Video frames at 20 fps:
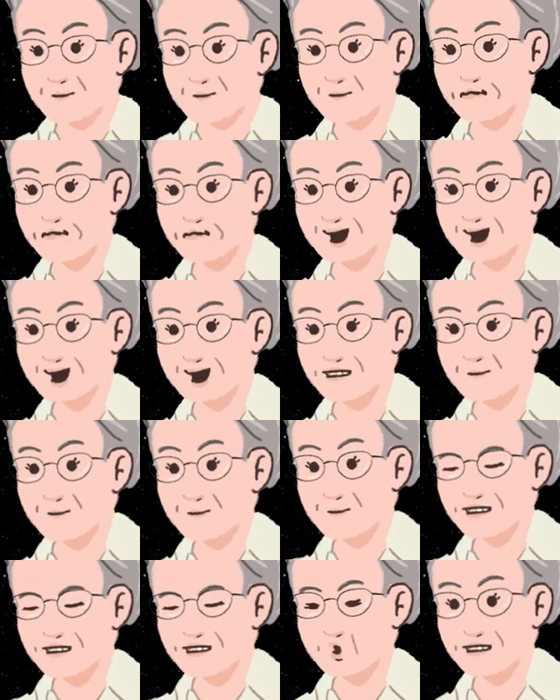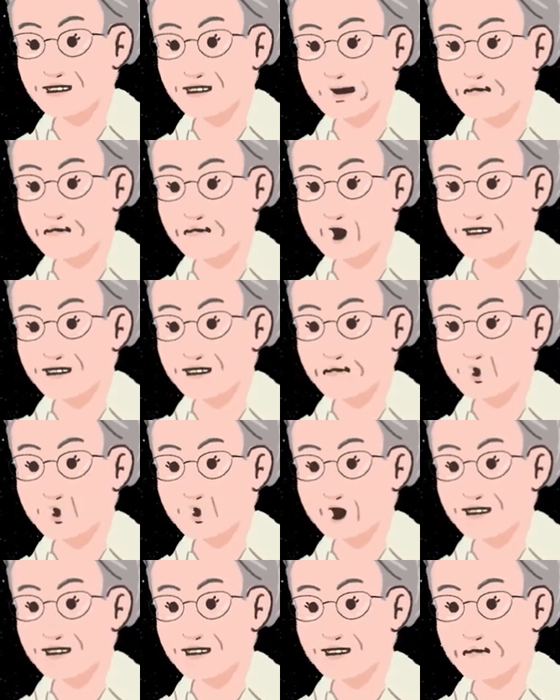And what does she do when she
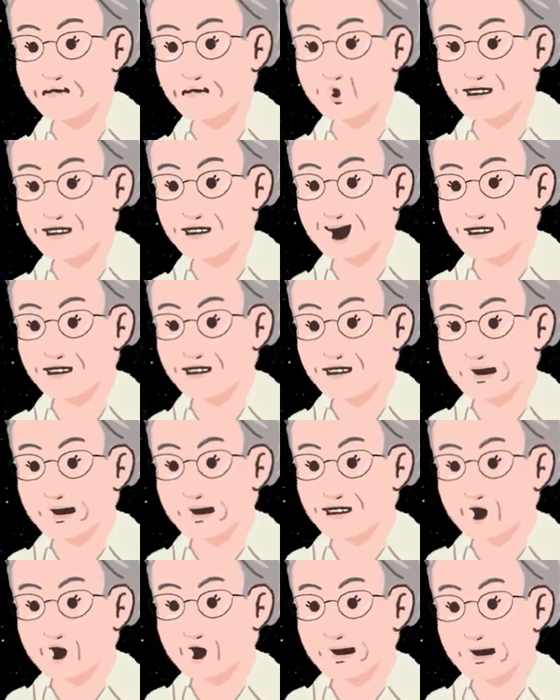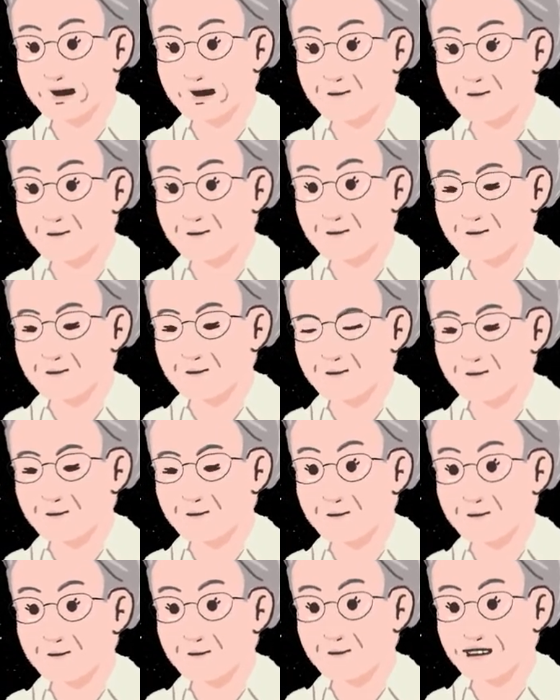wants to do a quick pirouette?
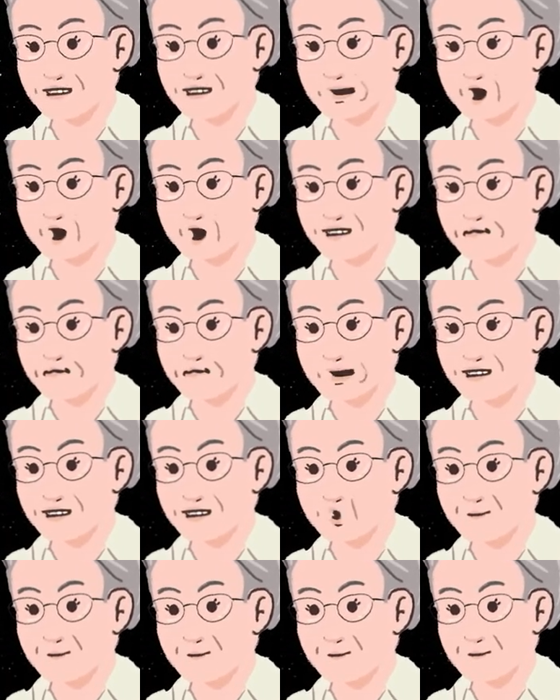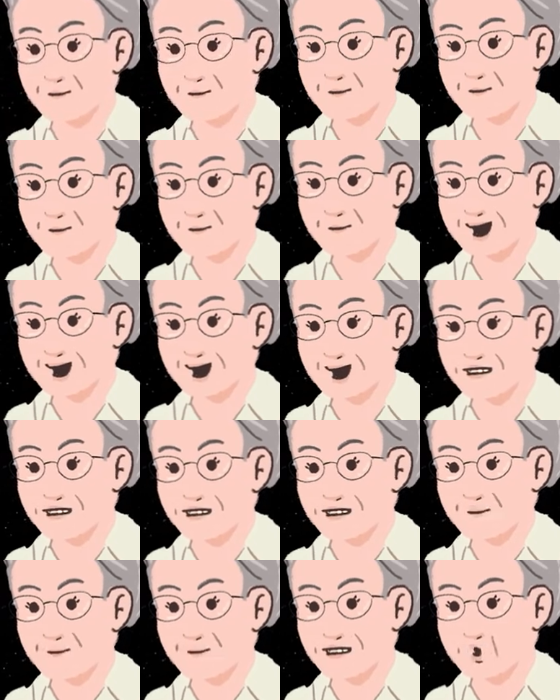Let me tell you. She
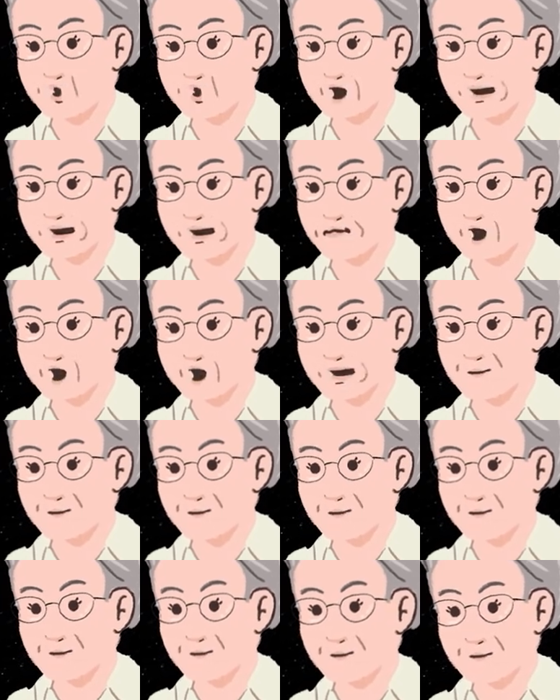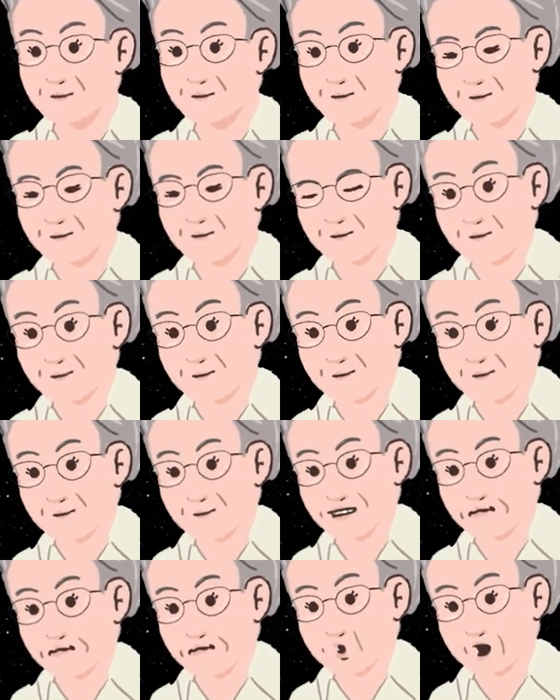pulls her arms in.
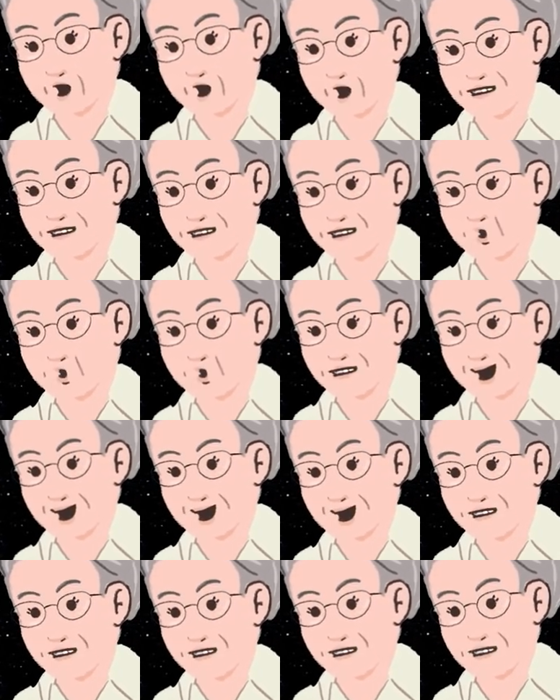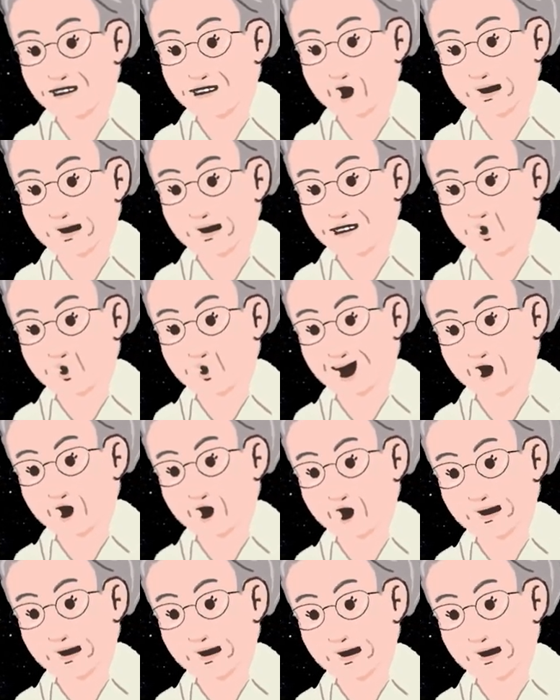Because she knows the more compressed her mass